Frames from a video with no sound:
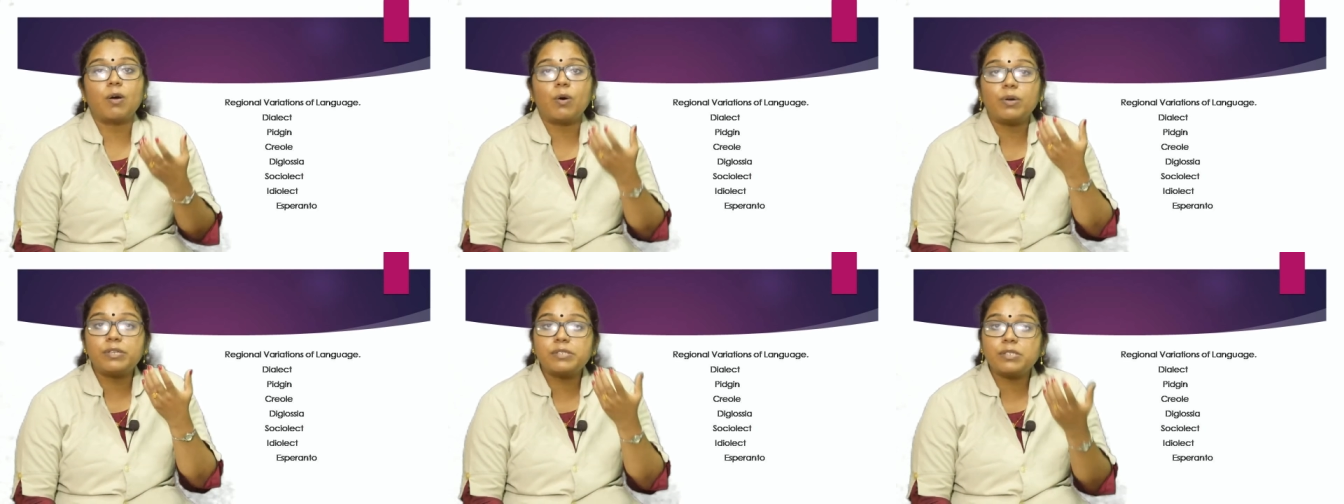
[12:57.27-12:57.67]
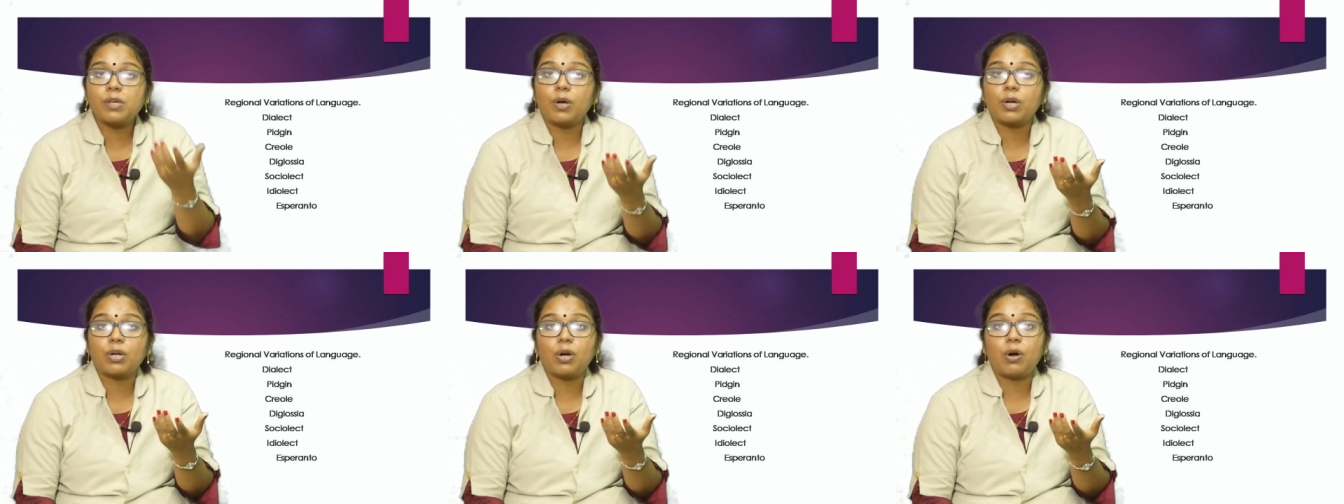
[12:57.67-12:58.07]

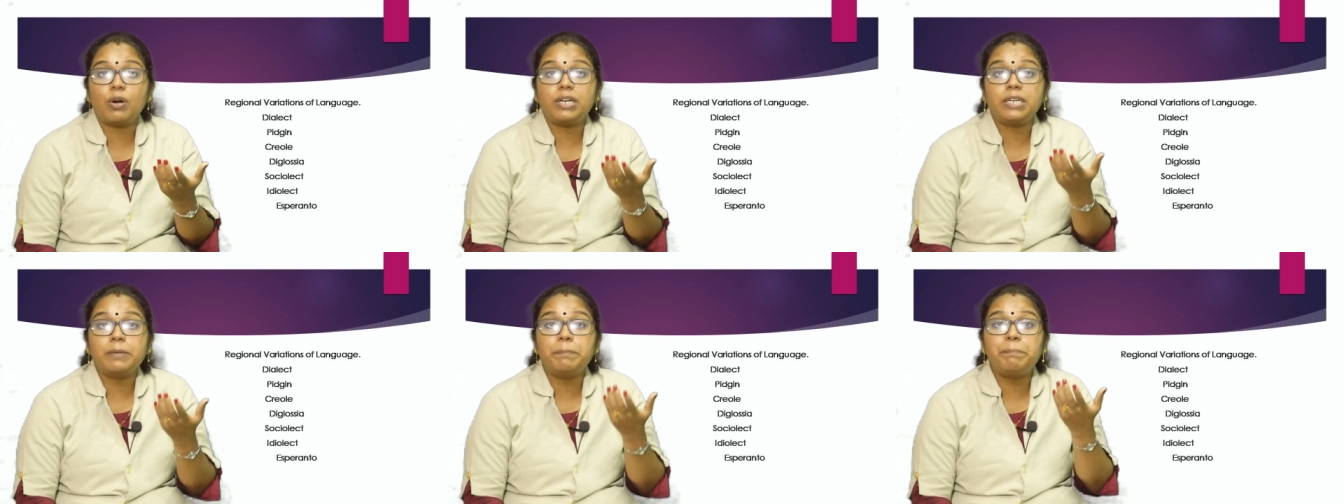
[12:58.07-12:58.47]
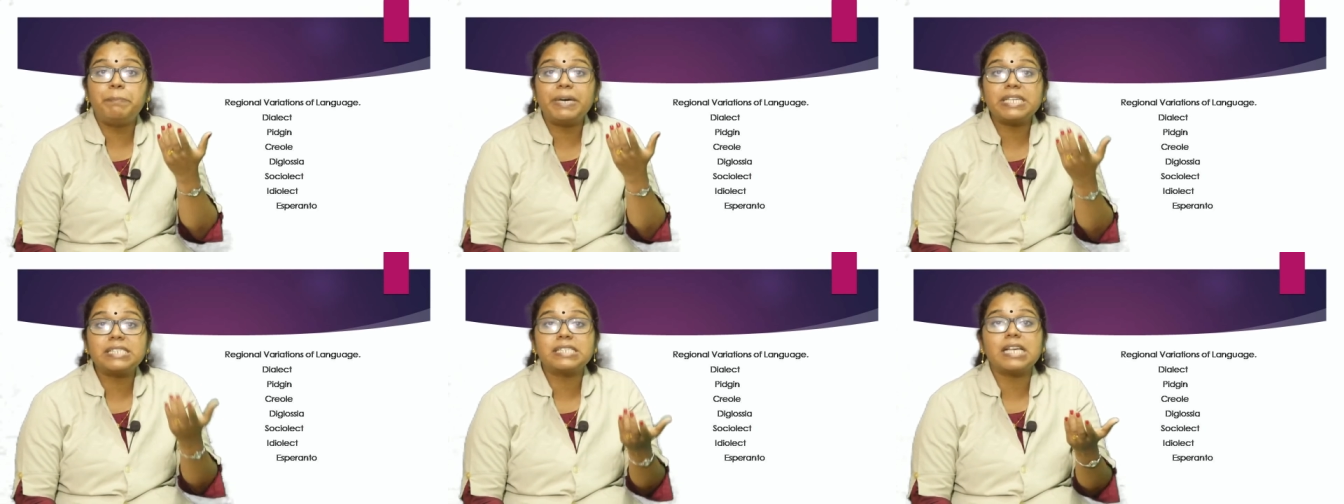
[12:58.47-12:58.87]
also called
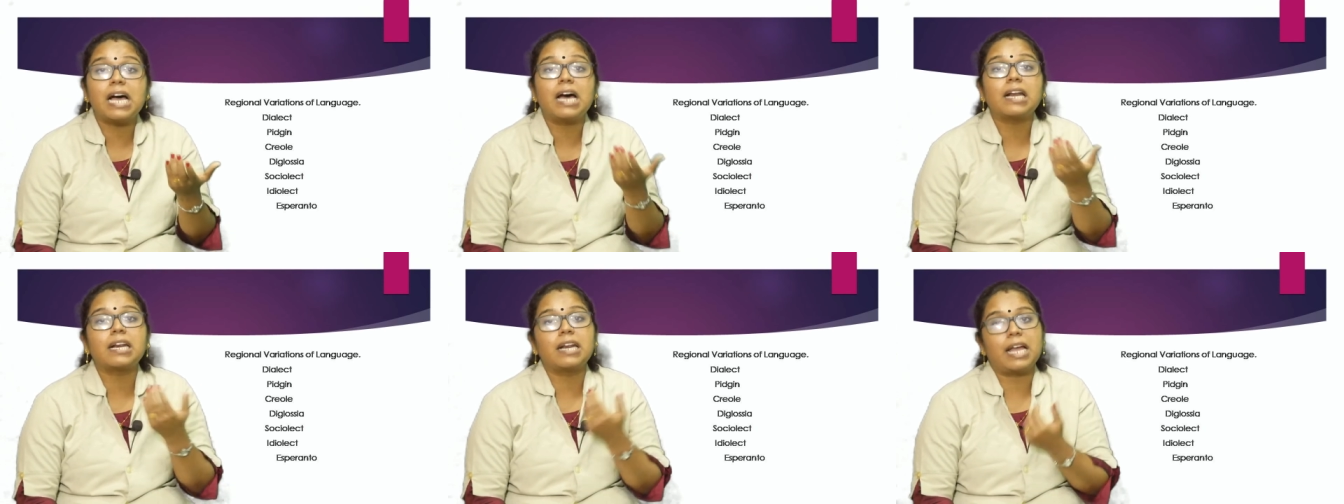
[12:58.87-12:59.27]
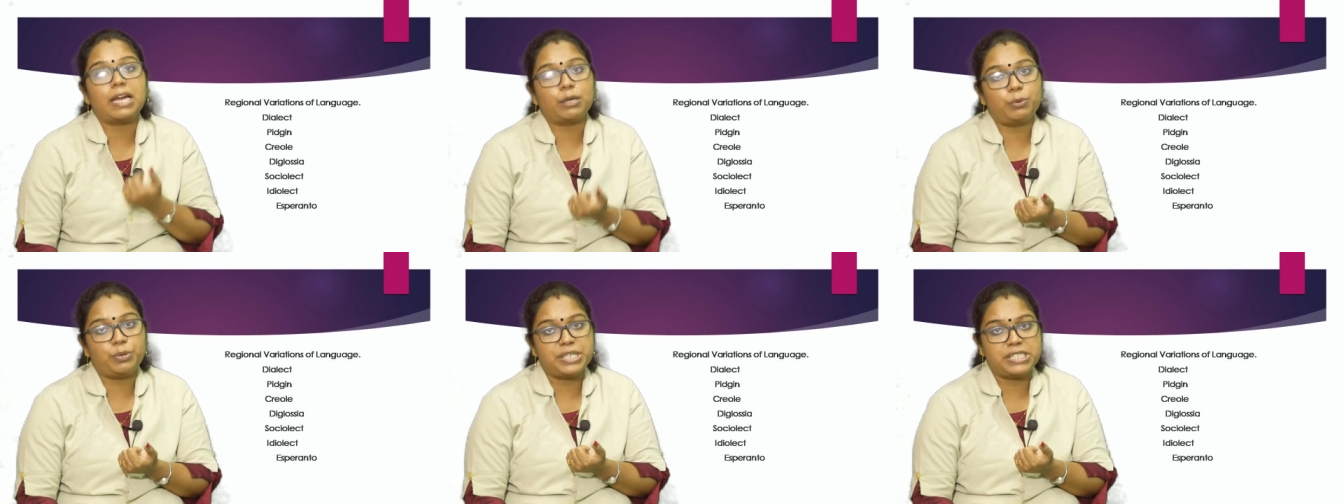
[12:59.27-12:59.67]
bazaar
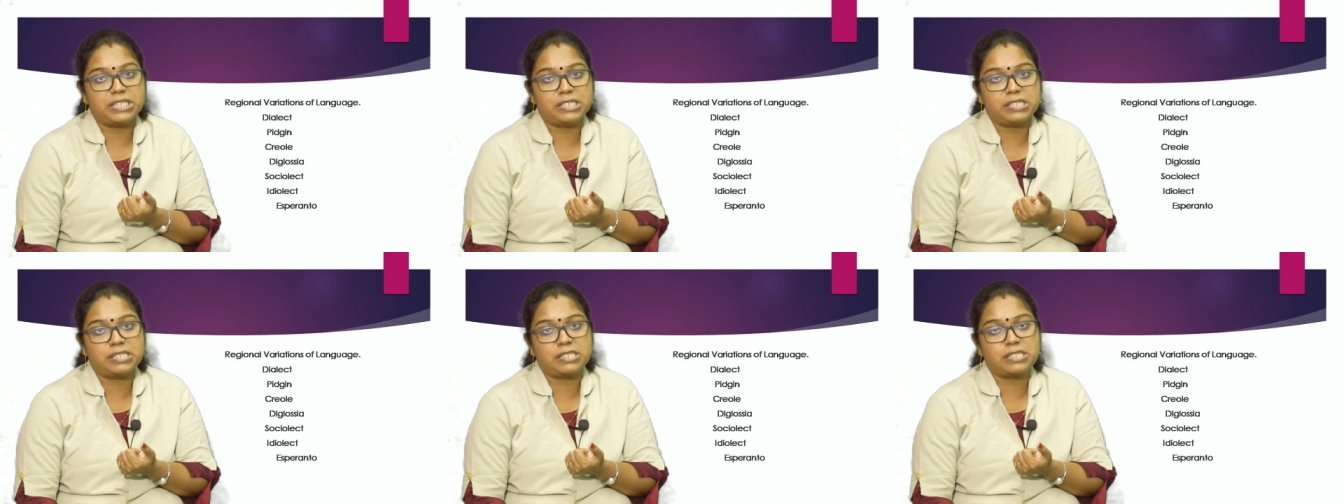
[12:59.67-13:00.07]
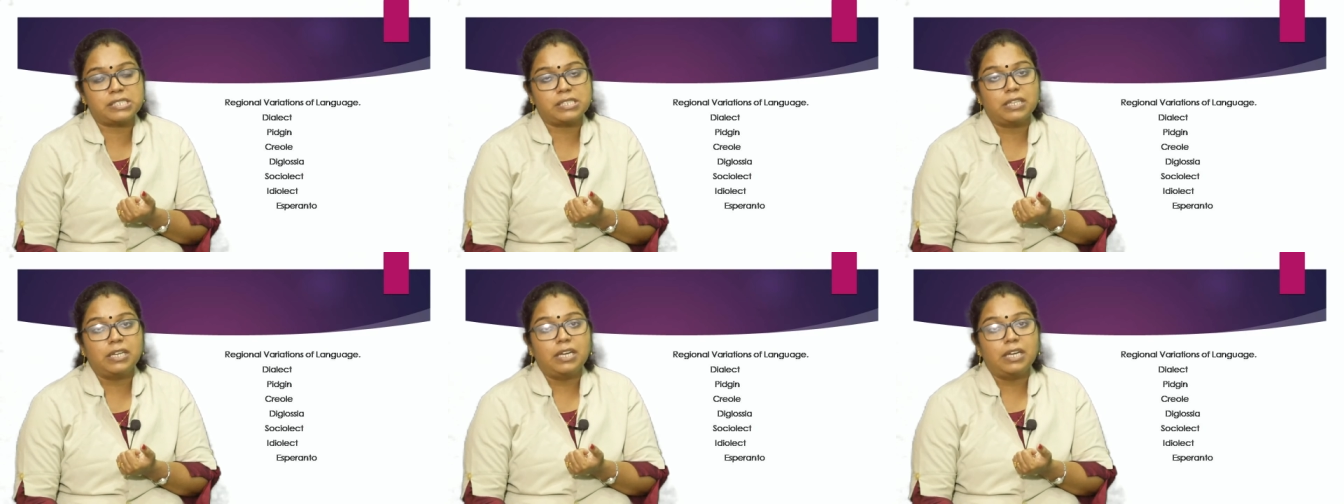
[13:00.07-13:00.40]
languages.